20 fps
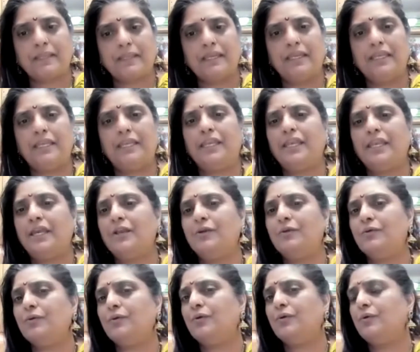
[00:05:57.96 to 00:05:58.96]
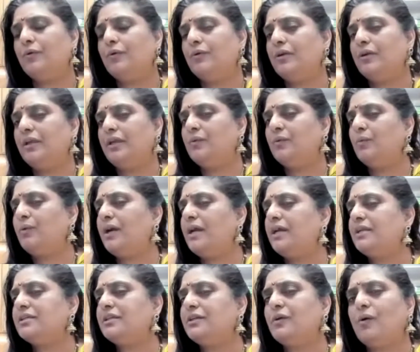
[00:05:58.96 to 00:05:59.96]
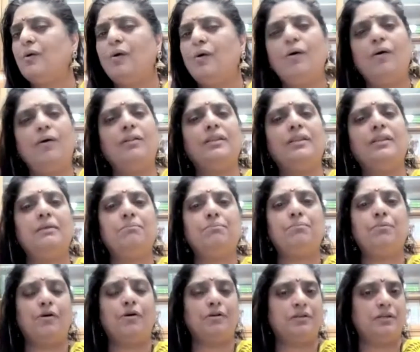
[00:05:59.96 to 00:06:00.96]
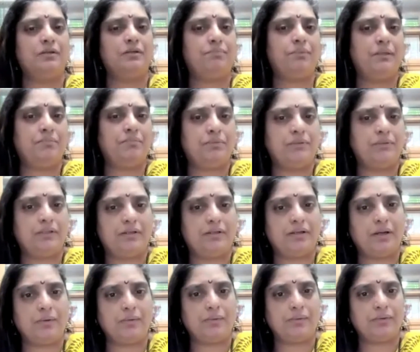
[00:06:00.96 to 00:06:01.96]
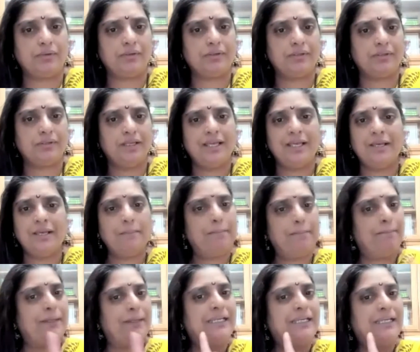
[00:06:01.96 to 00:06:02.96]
He had invited all the important people around, but